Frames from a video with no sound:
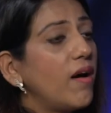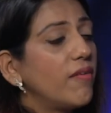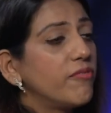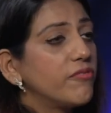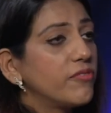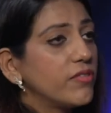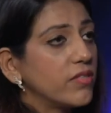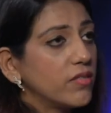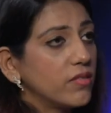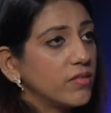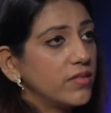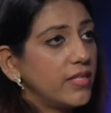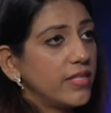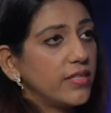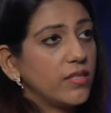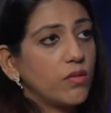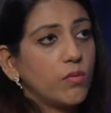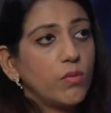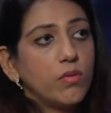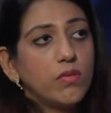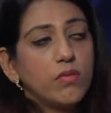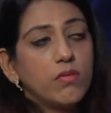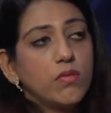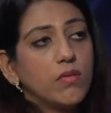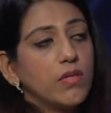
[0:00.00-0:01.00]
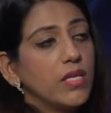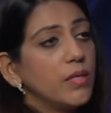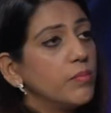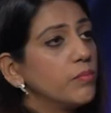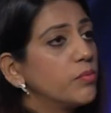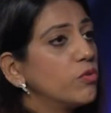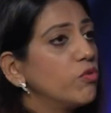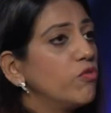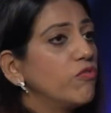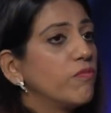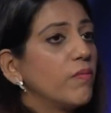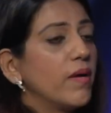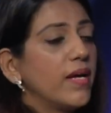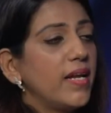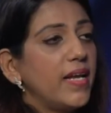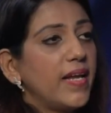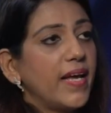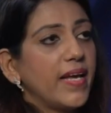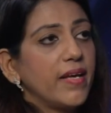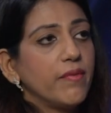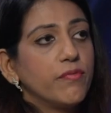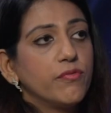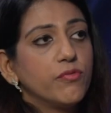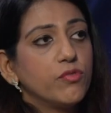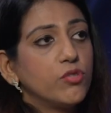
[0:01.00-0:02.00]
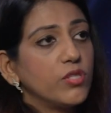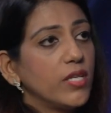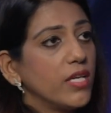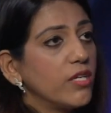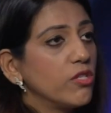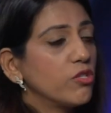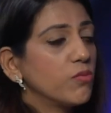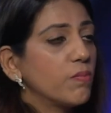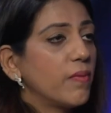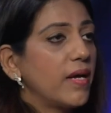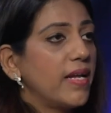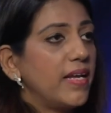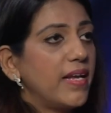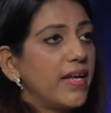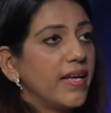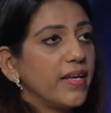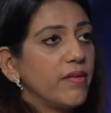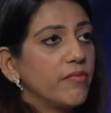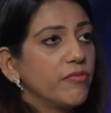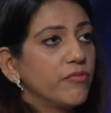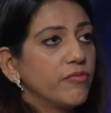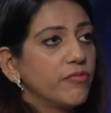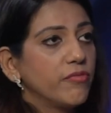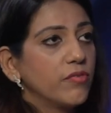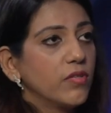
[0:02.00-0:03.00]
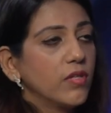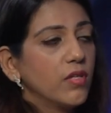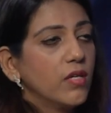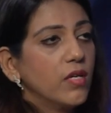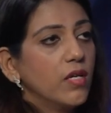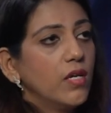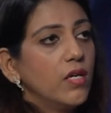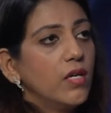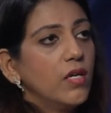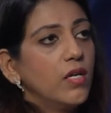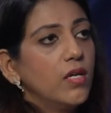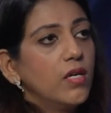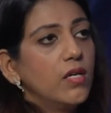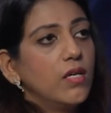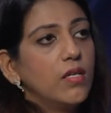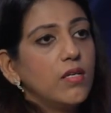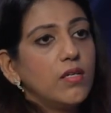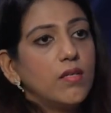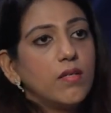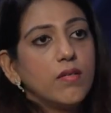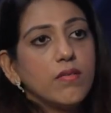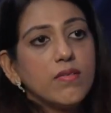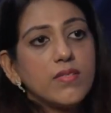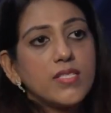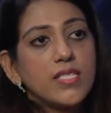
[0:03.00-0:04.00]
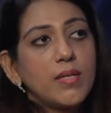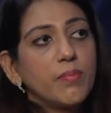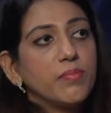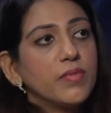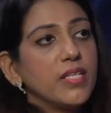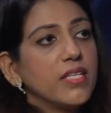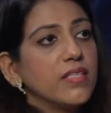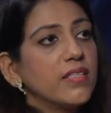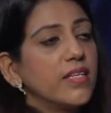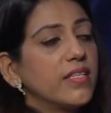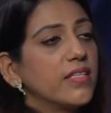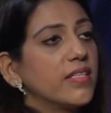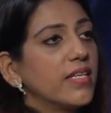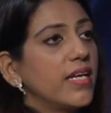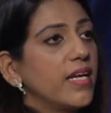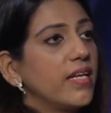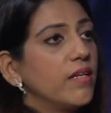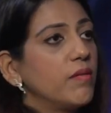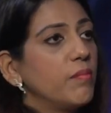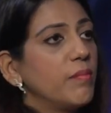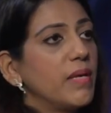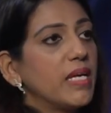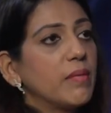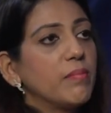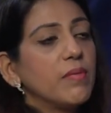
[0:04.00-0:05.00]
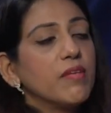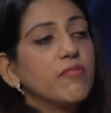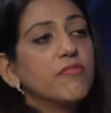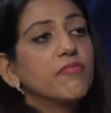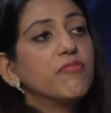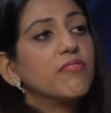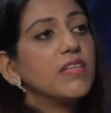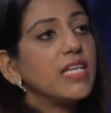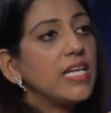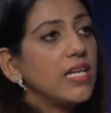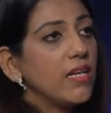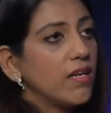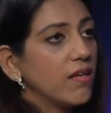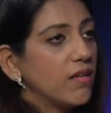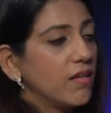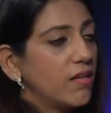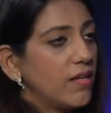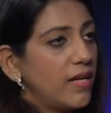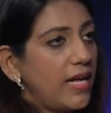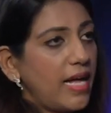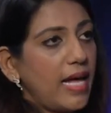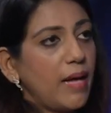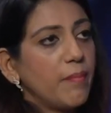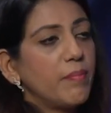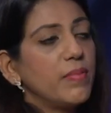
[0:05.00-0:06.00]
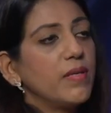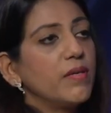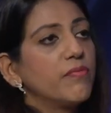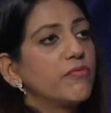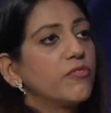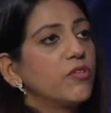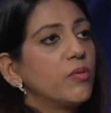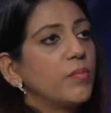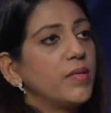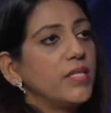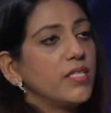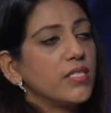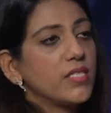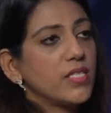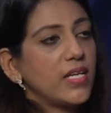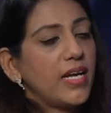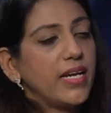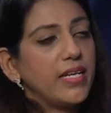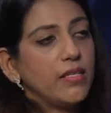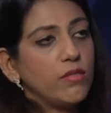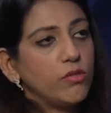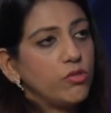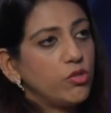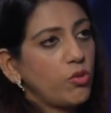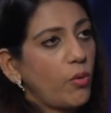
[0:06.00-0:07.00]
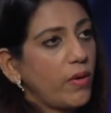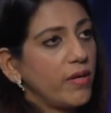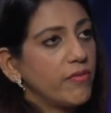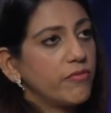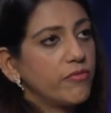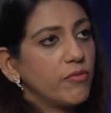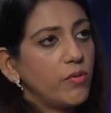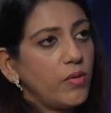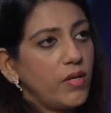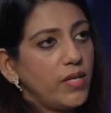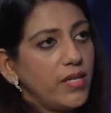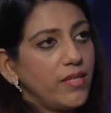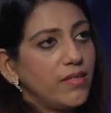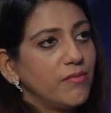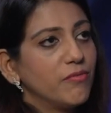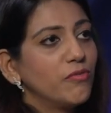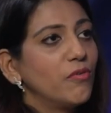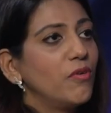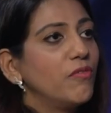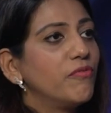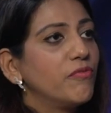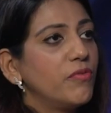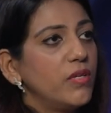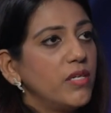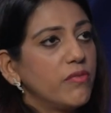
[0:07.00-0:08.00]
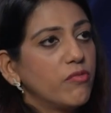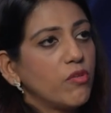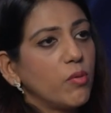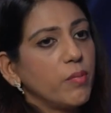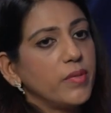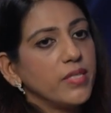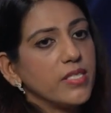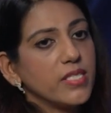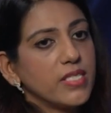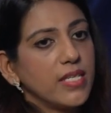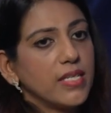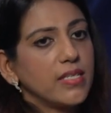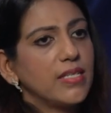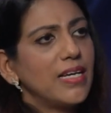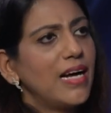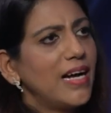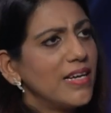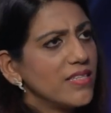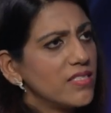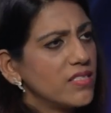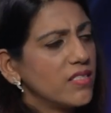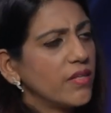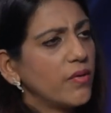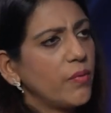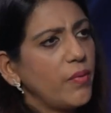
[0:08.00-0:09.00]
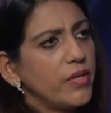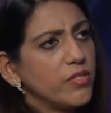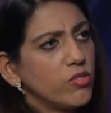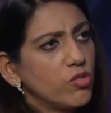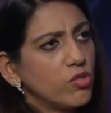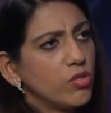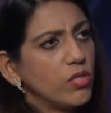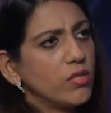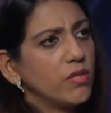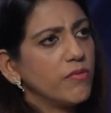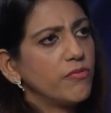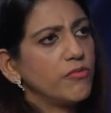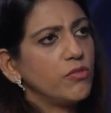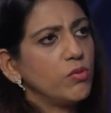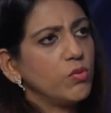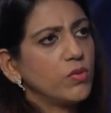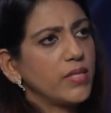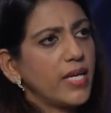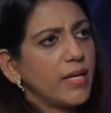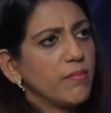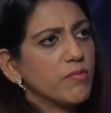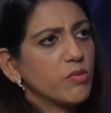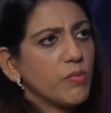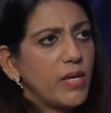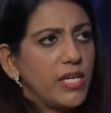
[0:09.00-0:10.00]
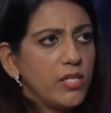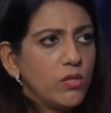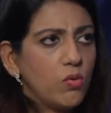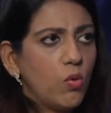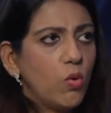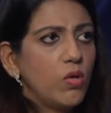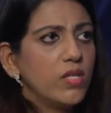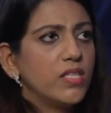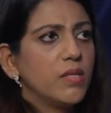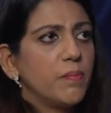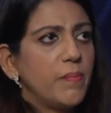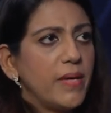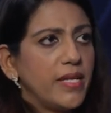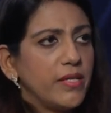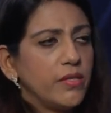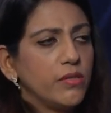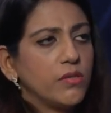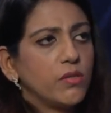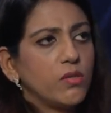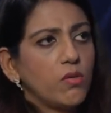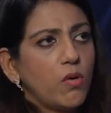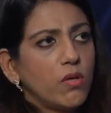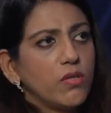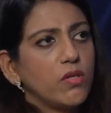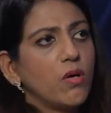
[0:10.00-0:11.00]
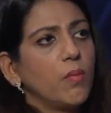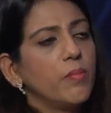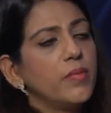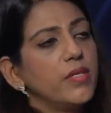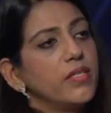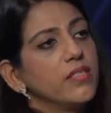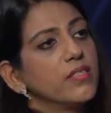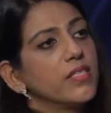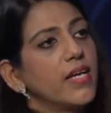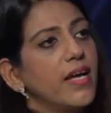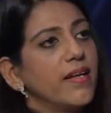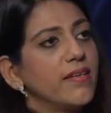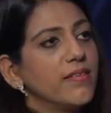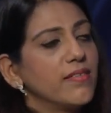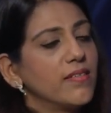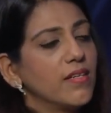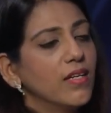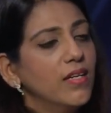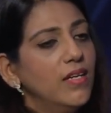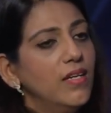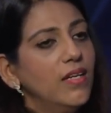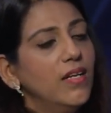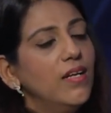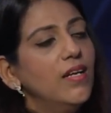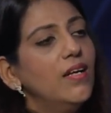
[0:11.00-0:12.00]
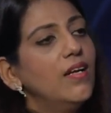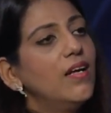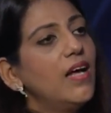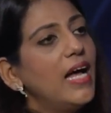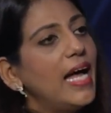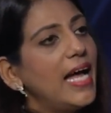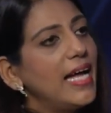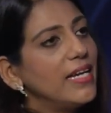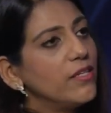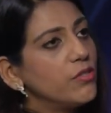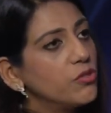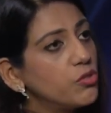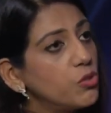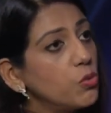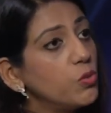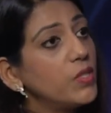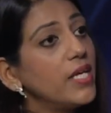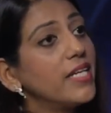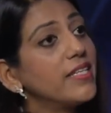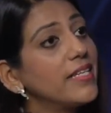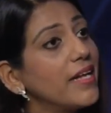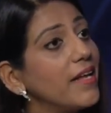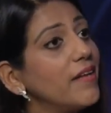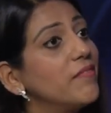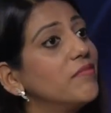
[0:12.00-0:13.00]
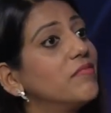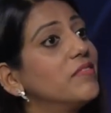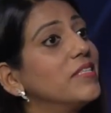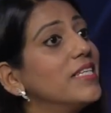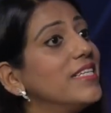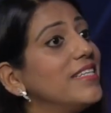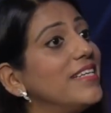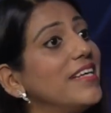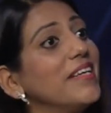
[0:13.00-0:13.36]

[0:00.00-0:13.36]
after that could improve my life, change my life? Something that can make me feel happy from inside, joyful and fulfilled from inside. Ask the question a few times while you hold the pen in your non-dominant hand. And do that every